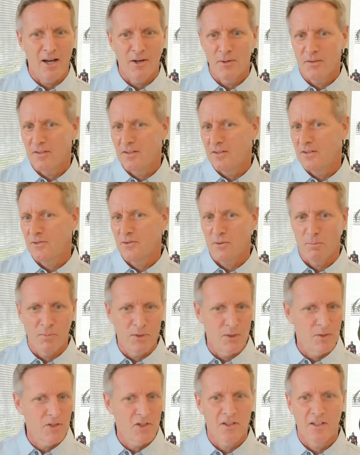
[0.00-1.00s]
health and
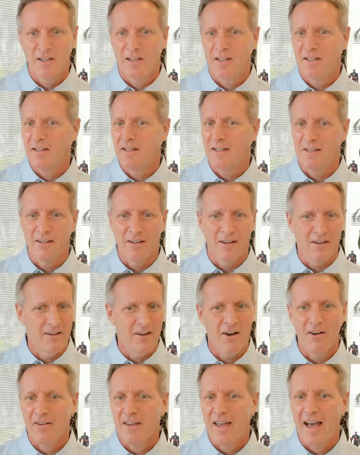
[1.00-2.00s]
distribution and uh,
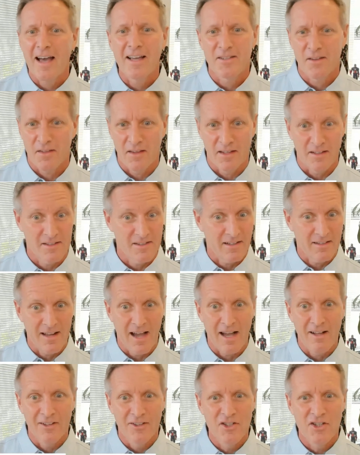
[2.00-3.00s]
all kinds of things,
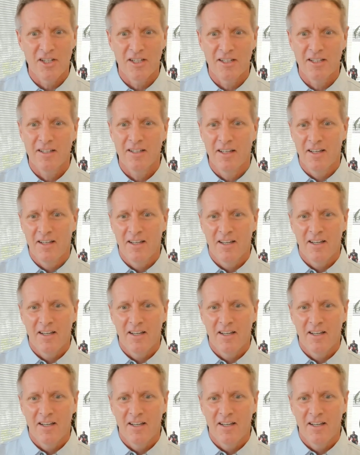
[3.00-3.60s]
technology,